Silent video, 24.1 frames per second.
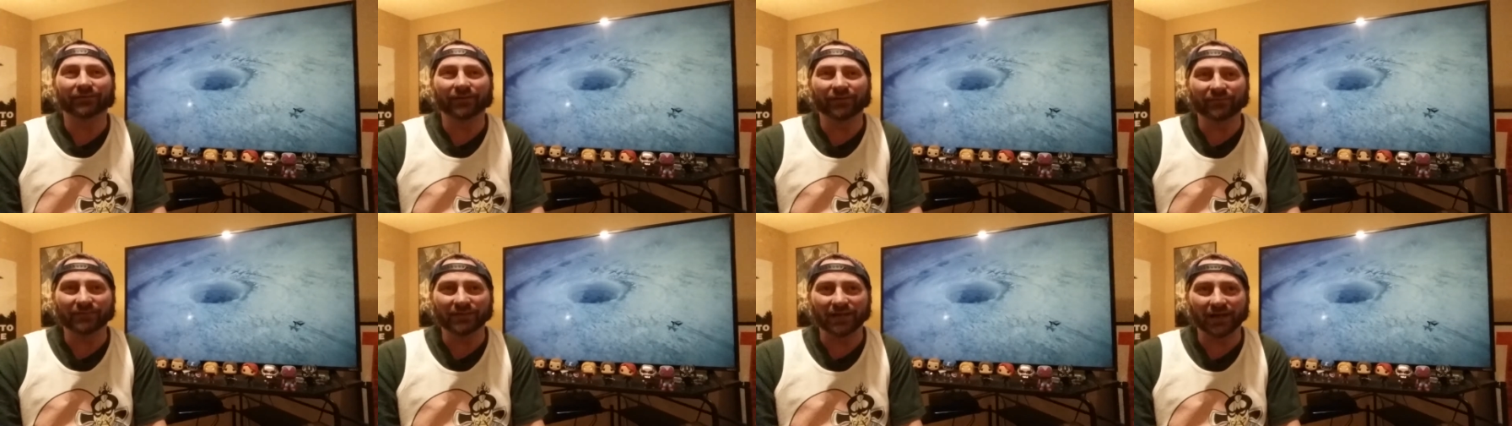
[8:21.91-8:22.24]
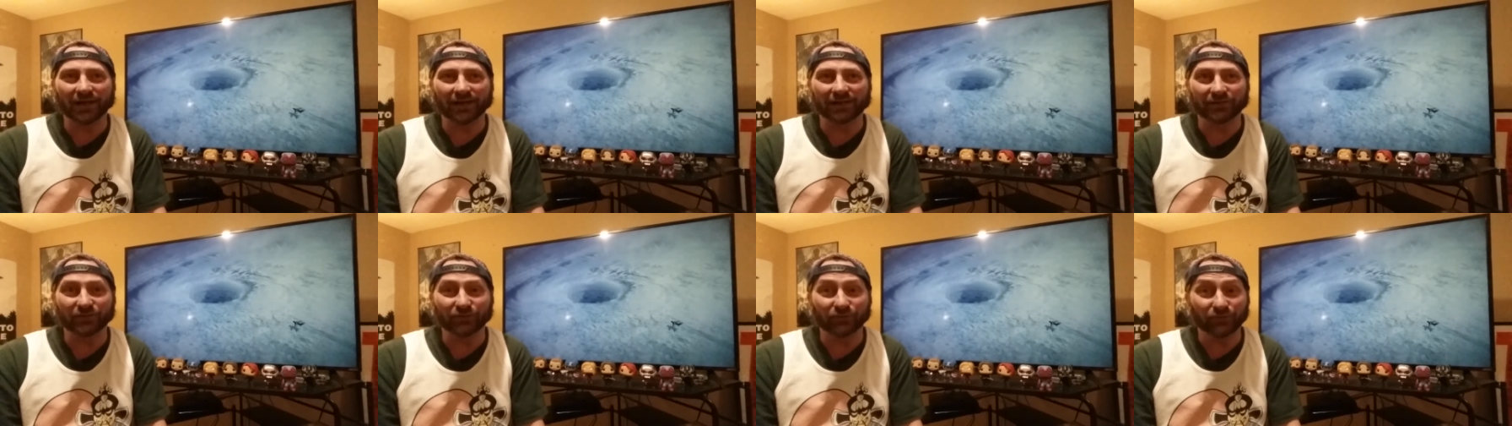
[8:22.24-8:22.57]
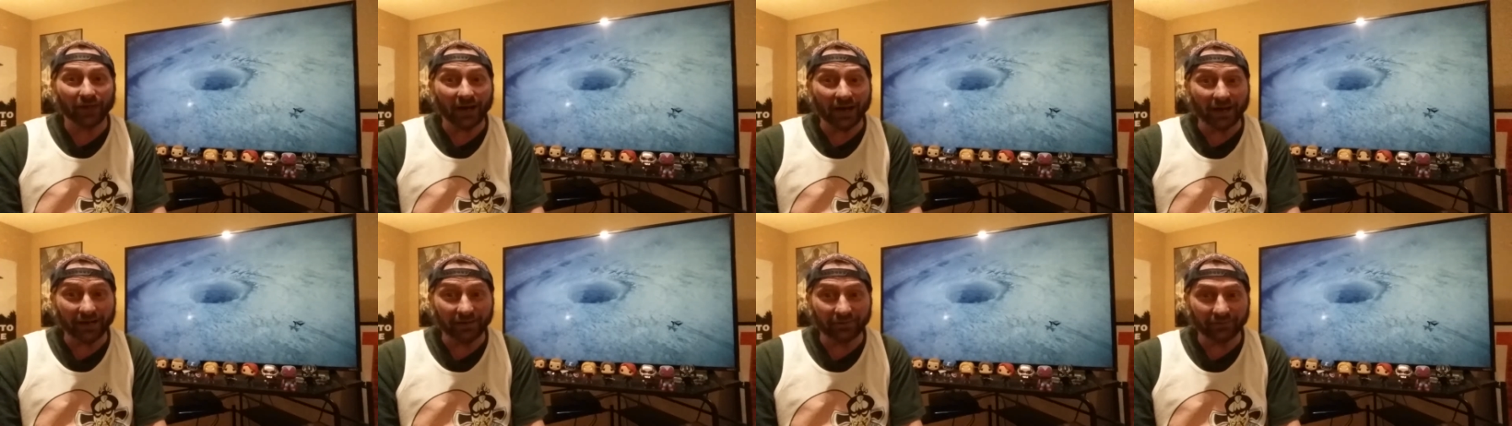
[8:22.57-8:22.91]
of left high and
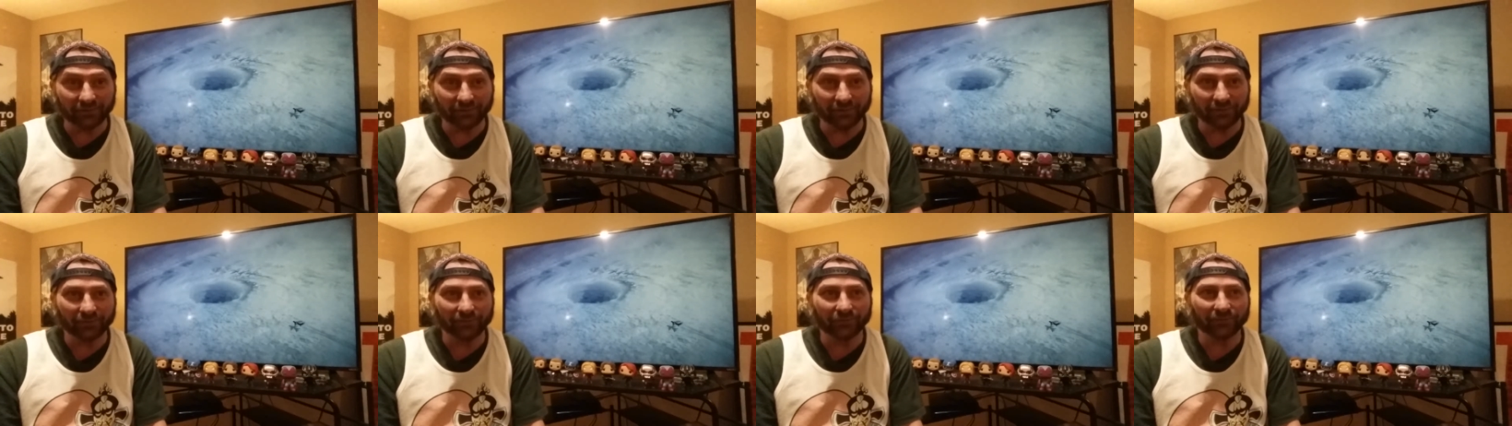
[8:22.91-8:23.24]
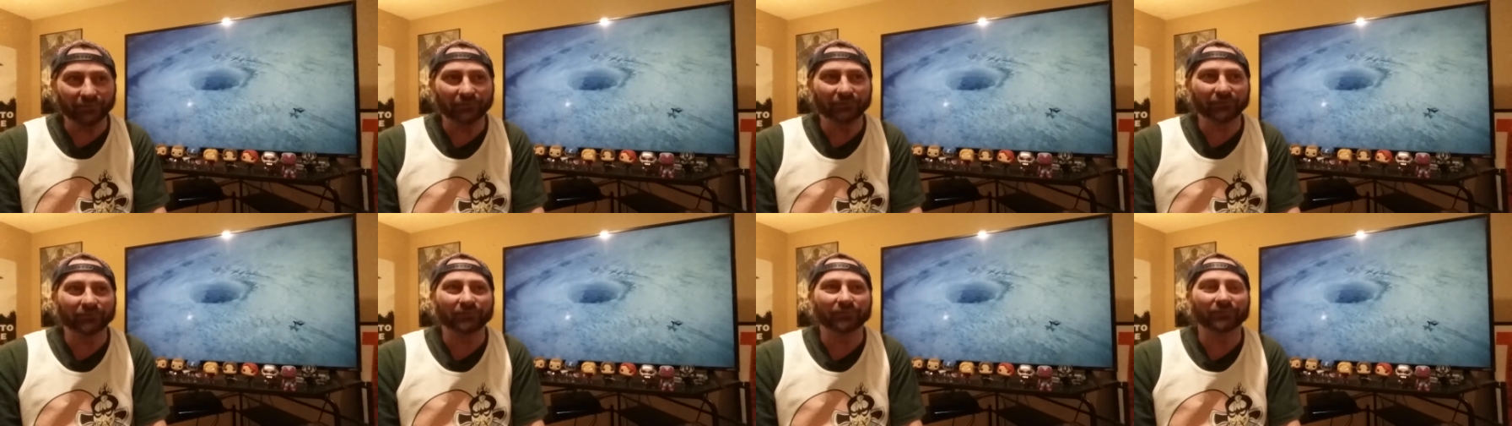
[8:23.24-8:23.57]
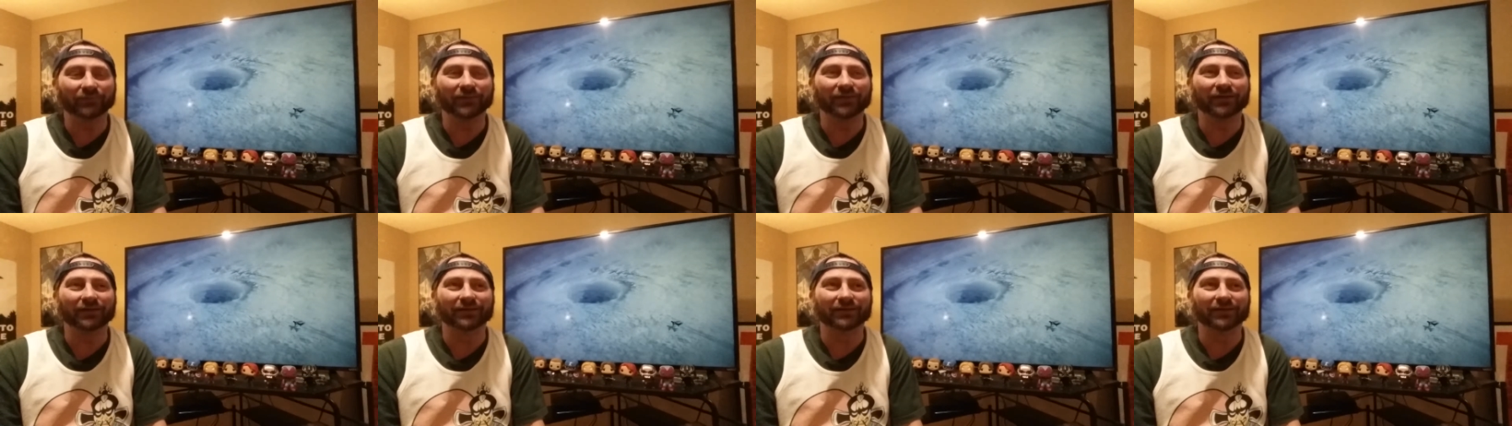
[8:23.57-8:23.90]
dry though
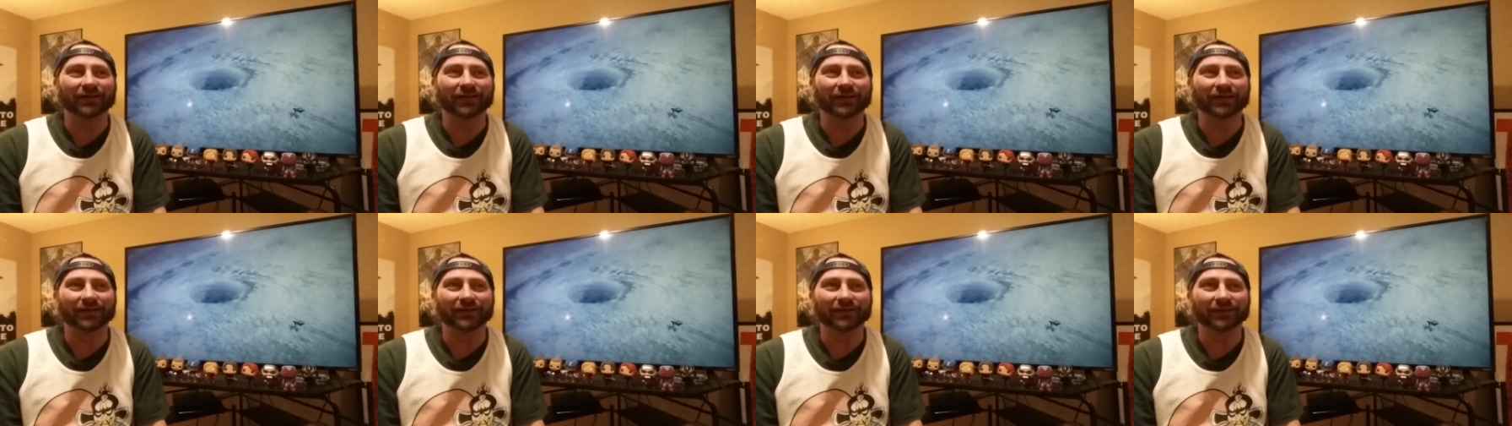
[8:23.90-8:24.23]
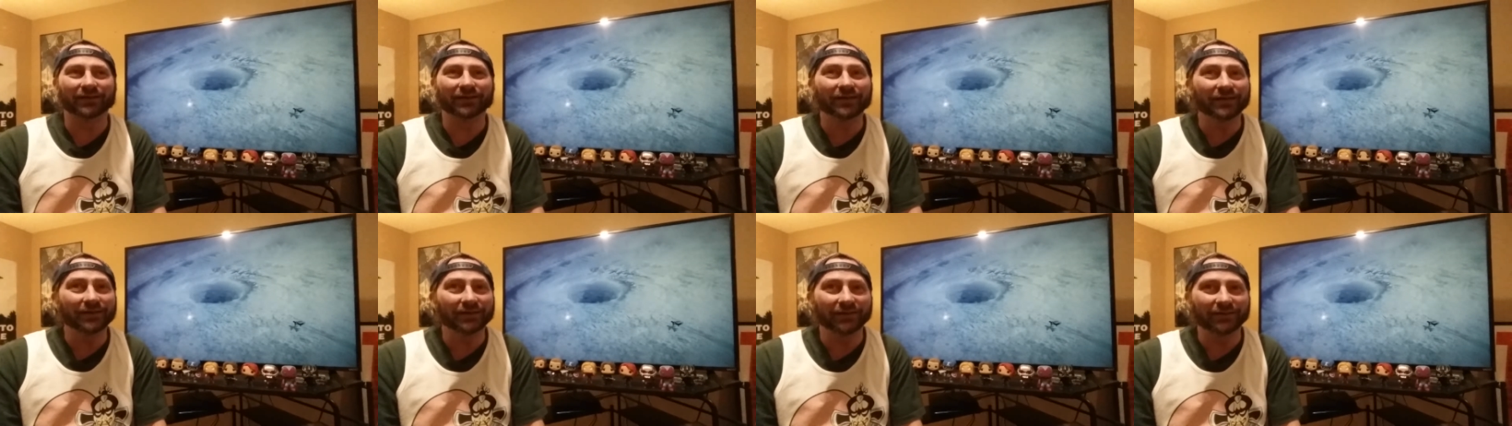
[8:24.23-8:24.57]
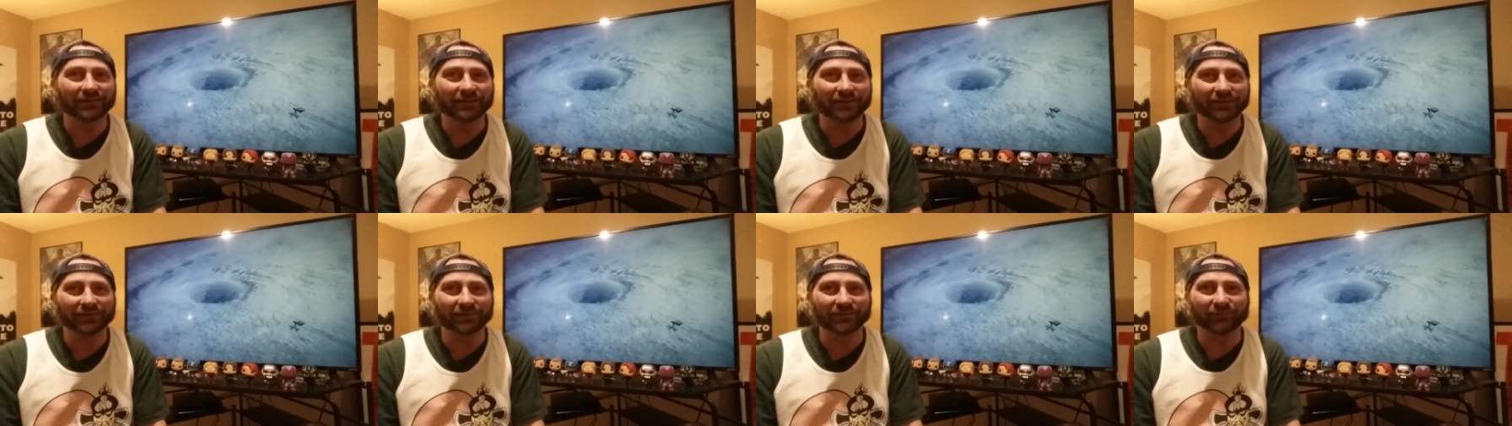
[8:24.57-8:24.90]
they think
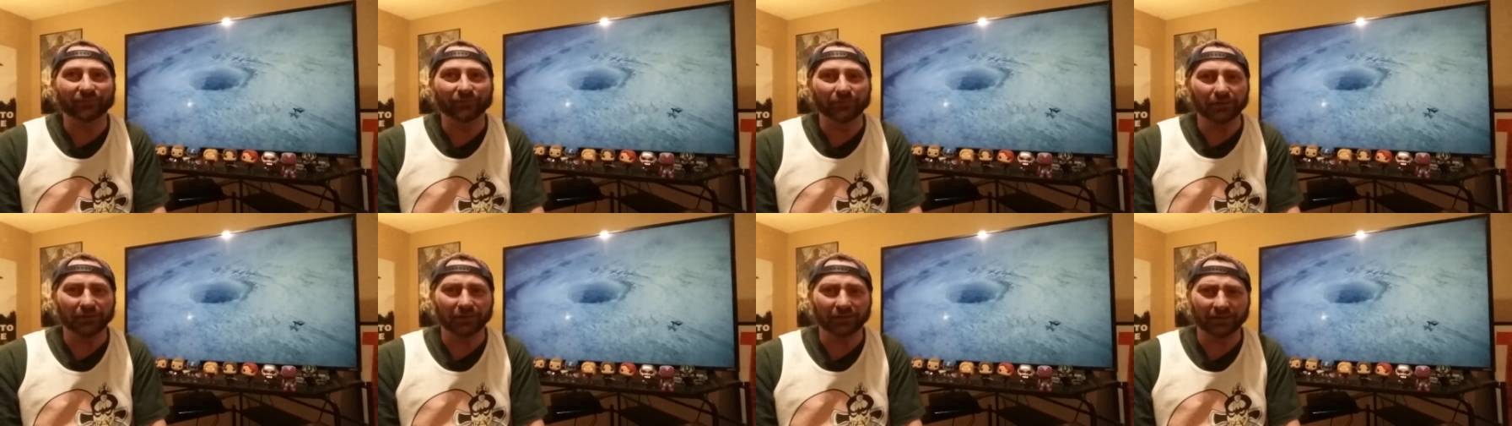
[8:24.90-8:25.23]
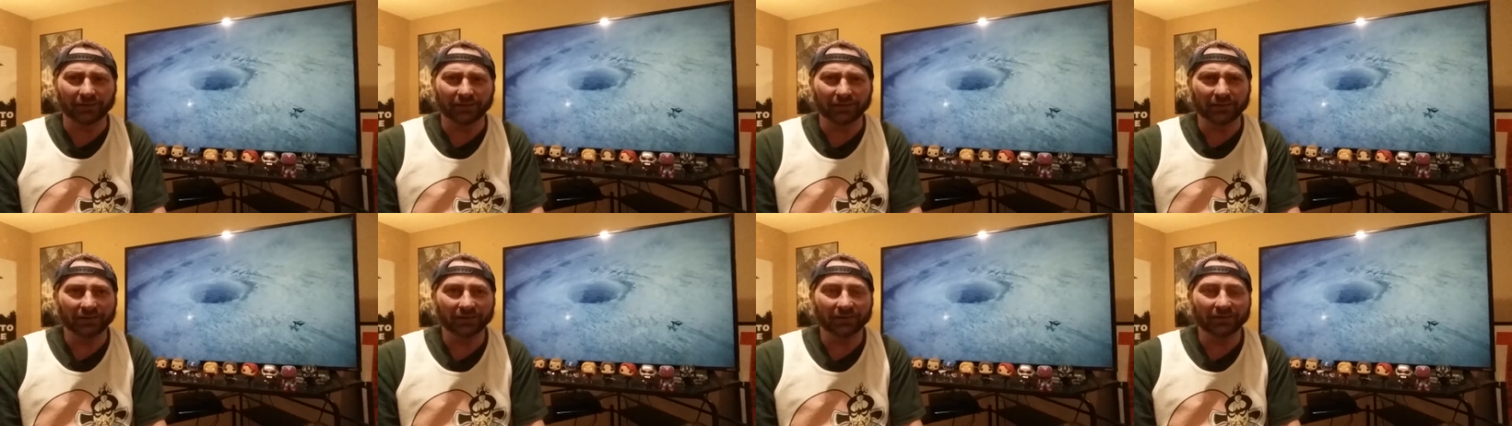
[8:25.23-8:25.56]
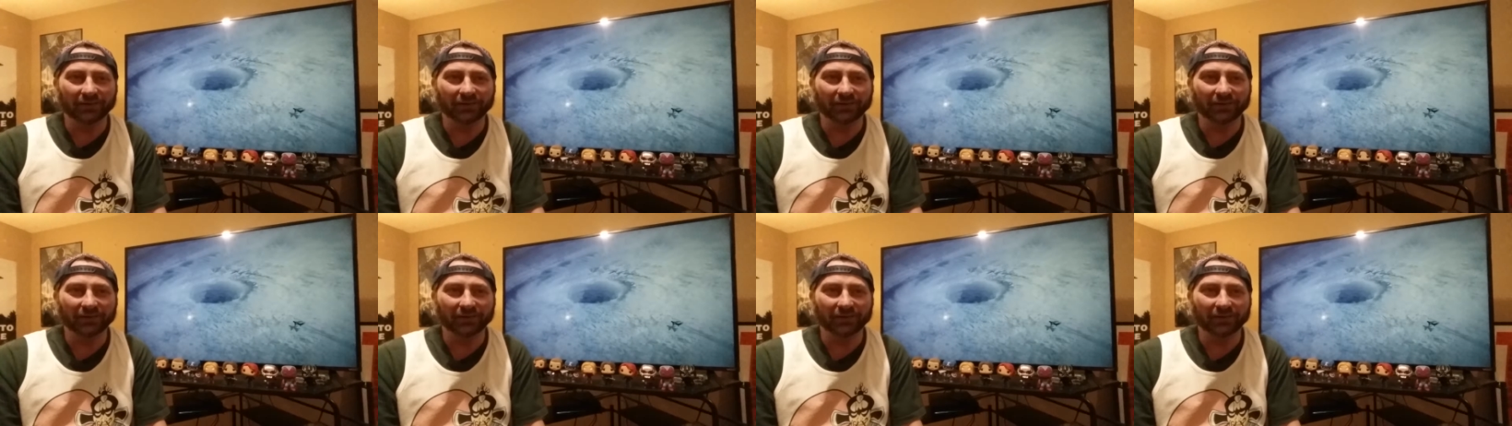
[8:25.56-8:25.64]
it doesn't work